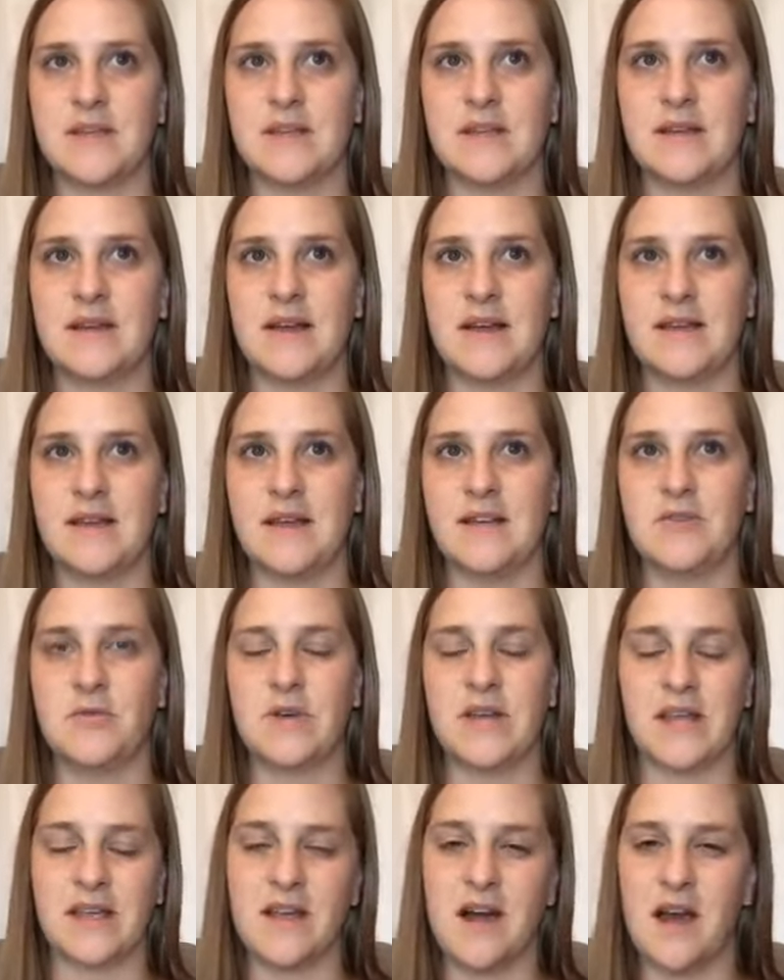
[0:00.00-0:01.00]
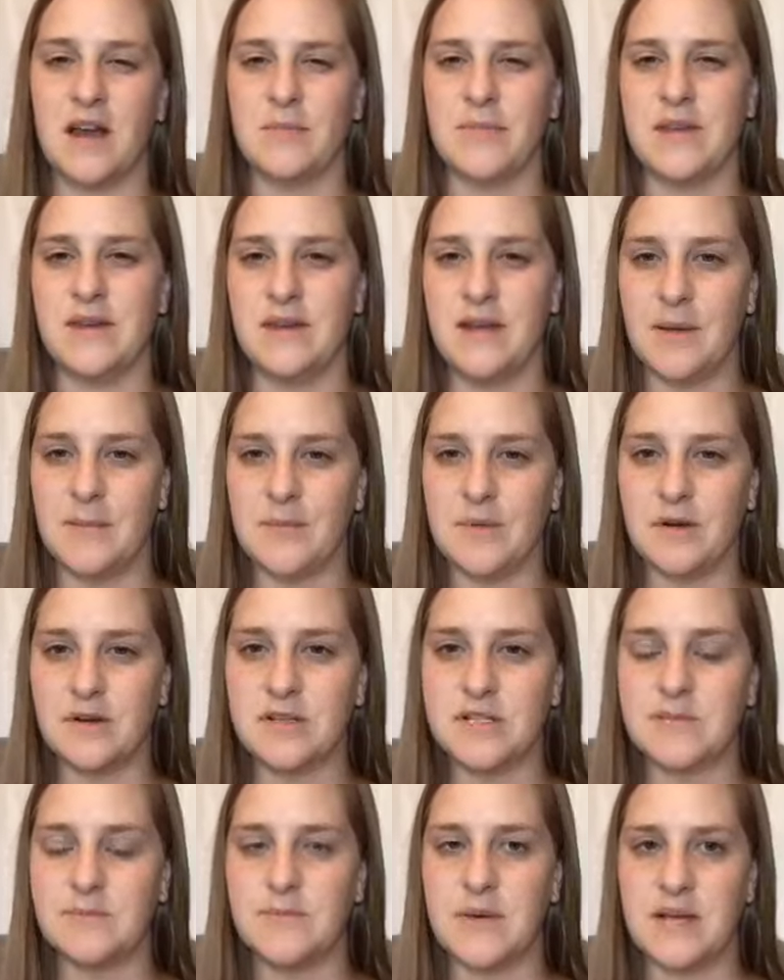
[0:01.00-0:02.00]
I don't want to get caught up in
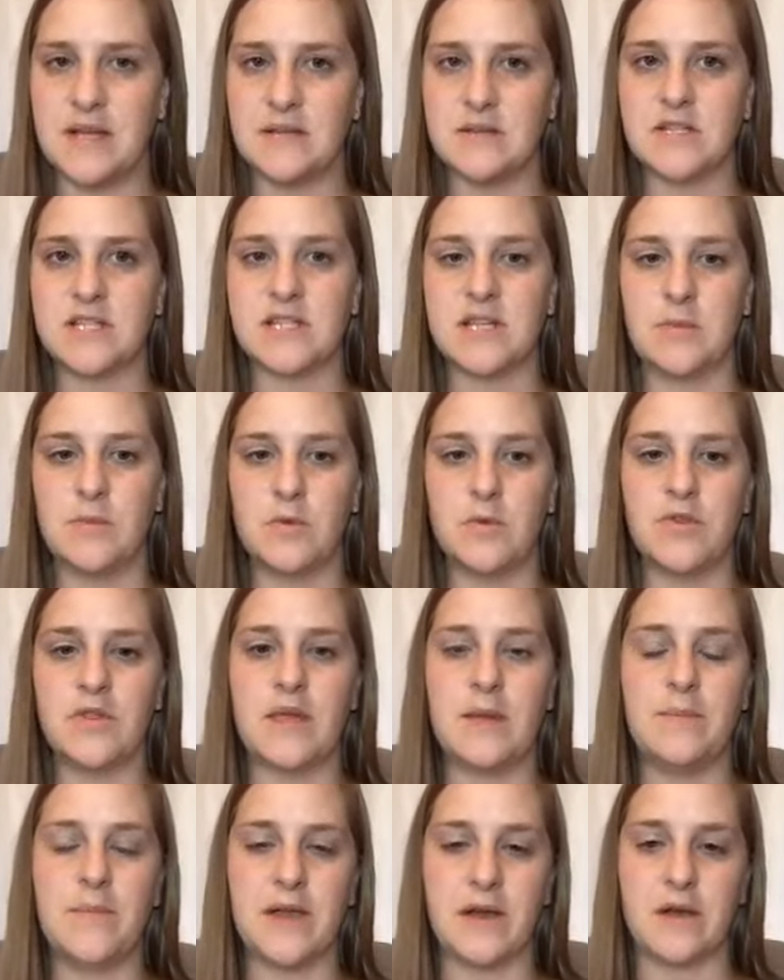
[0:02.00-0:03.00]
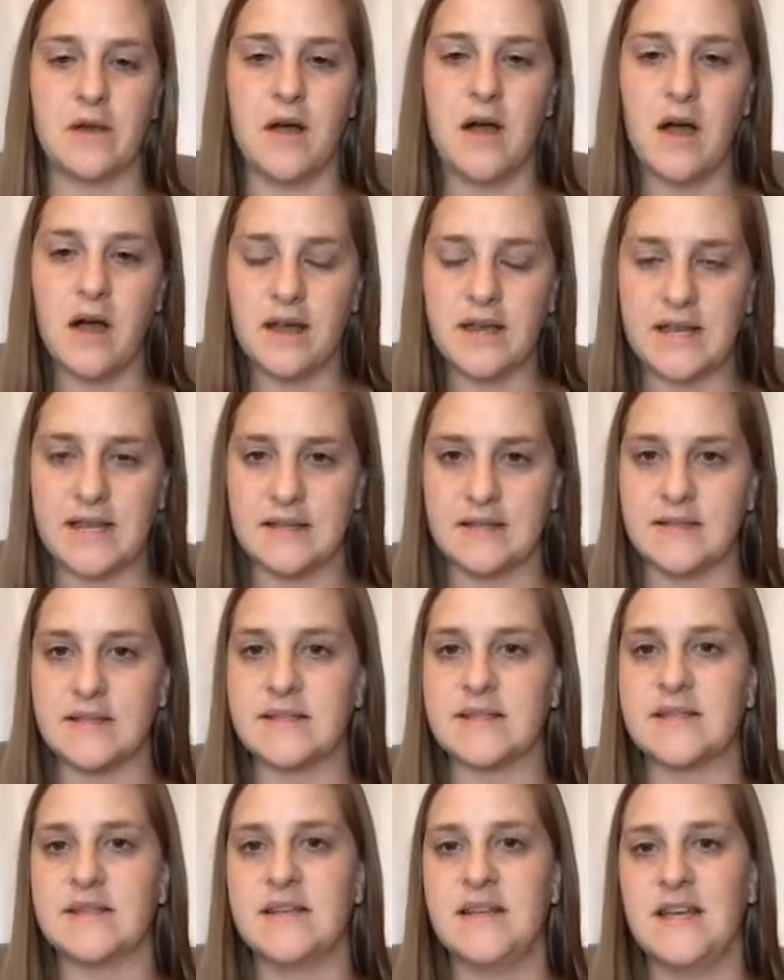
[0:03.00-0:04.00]
numbers, but someone with a bigger
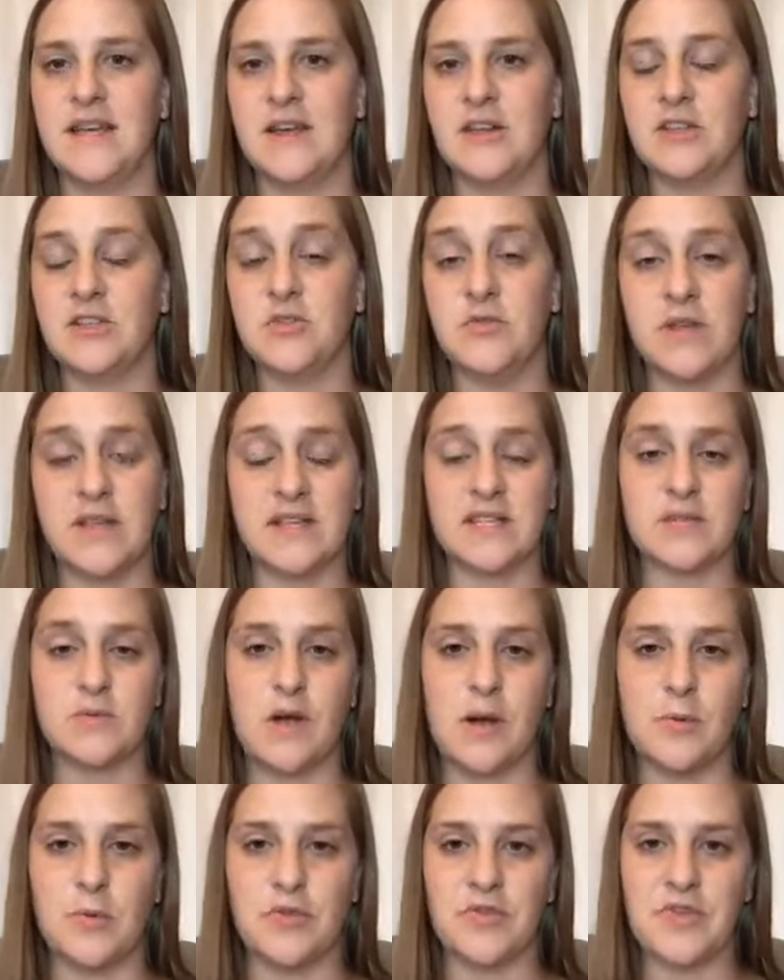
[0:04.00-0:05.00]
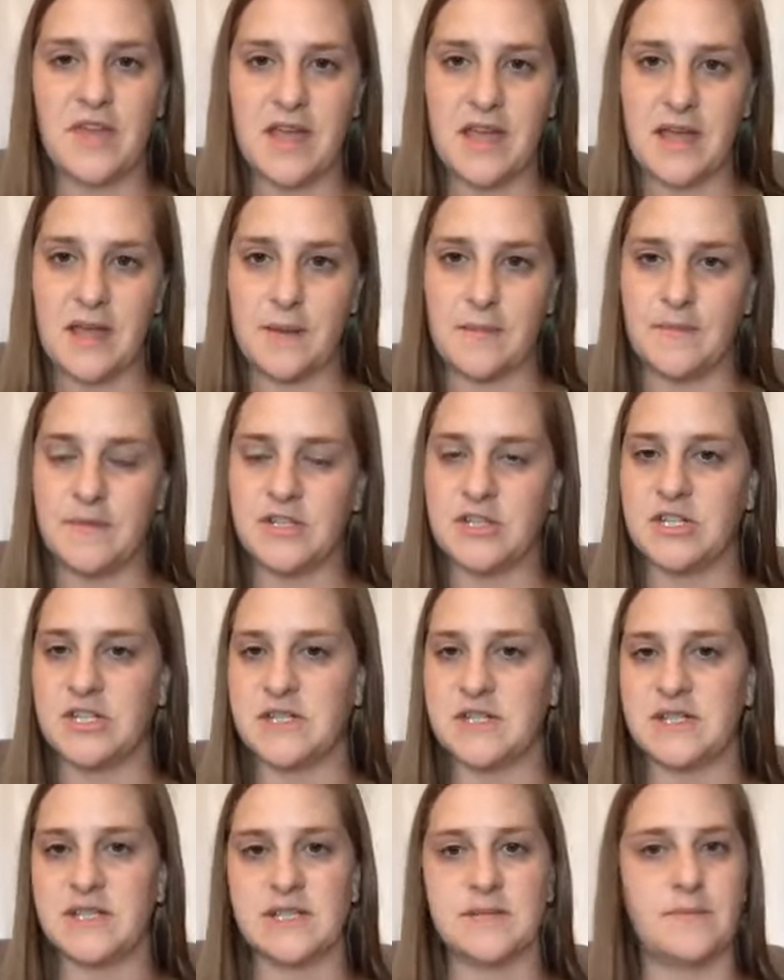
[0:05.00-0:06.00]
audience, doing a swap with them
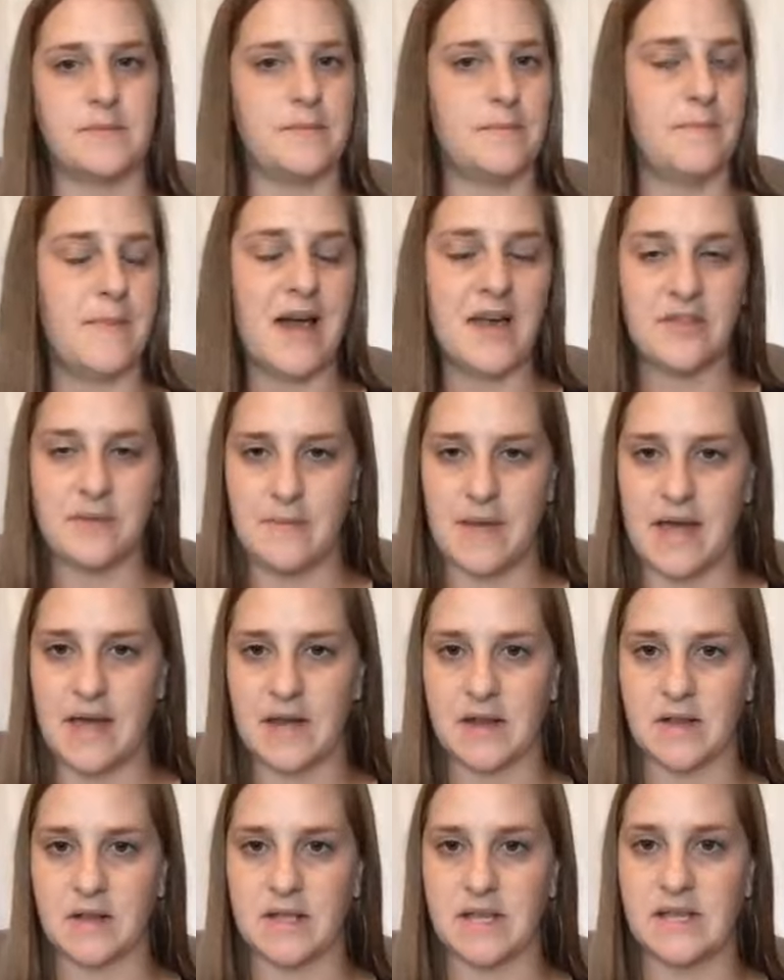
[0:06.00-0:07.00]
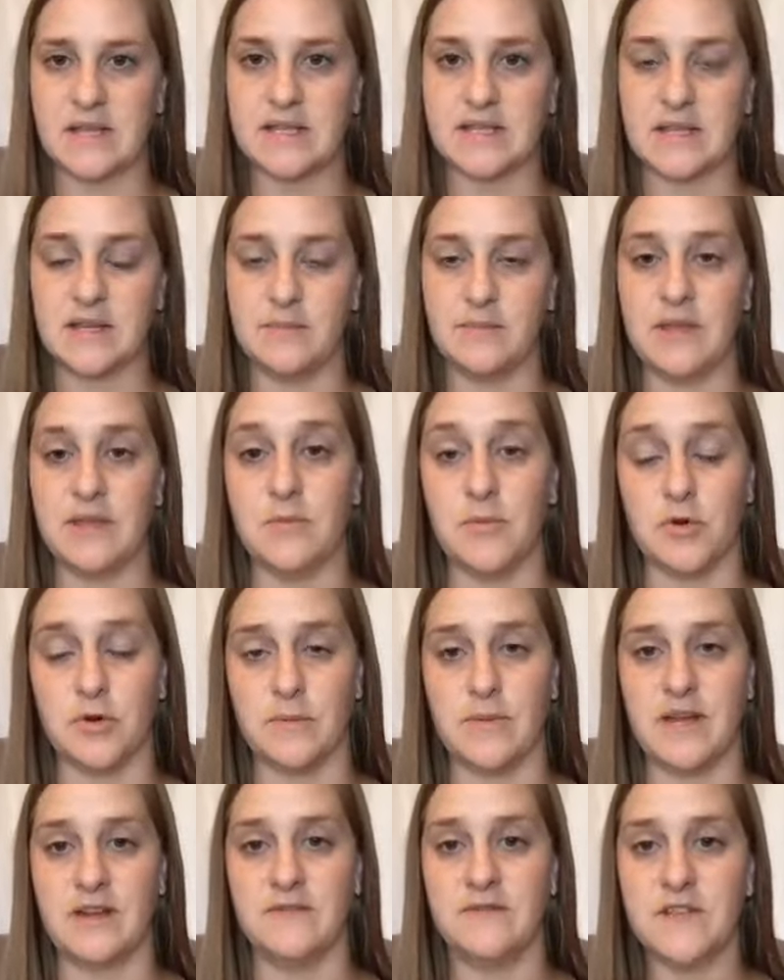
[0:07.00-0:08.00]
just mathematically is going to be more
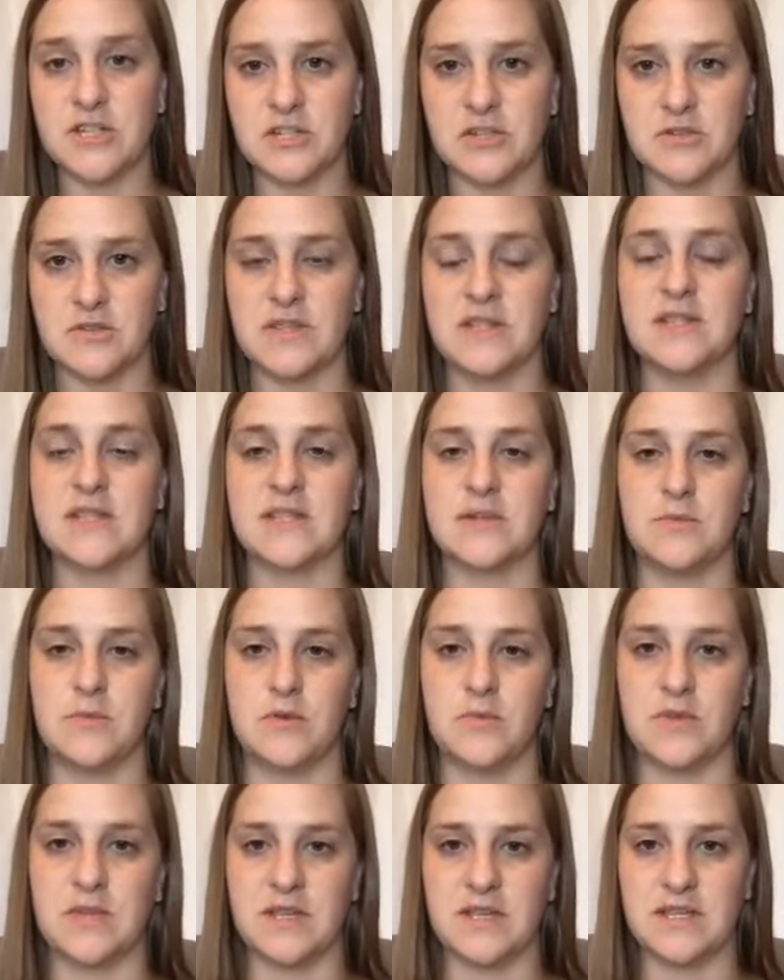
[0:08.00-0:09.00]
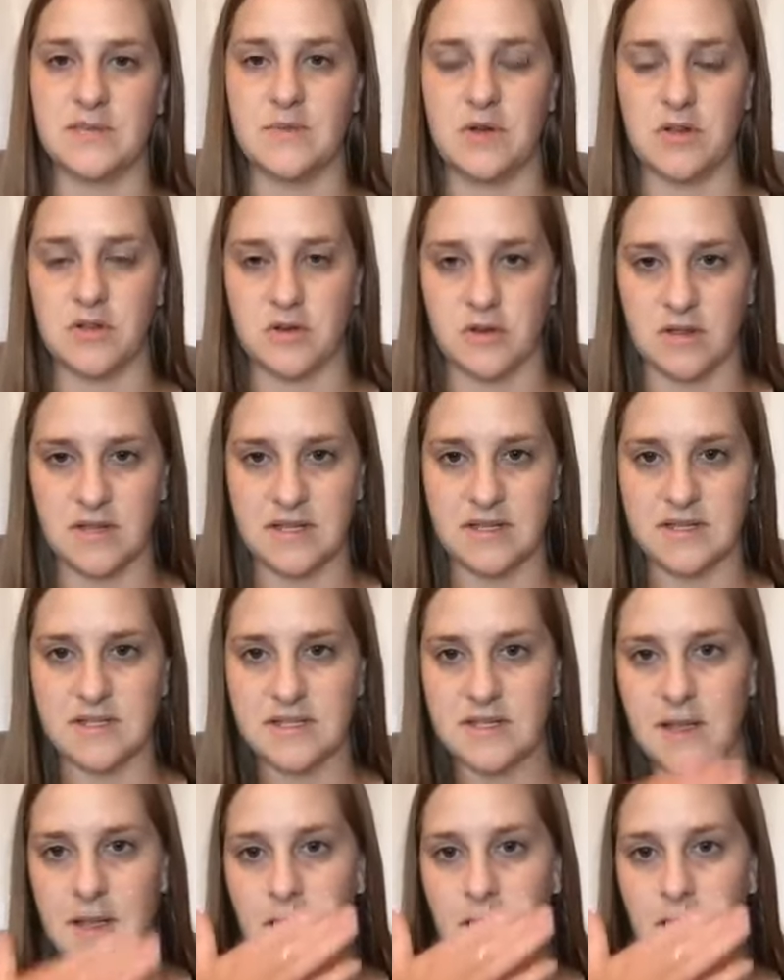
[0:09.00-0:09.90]
beneficial than someone with a smaller list.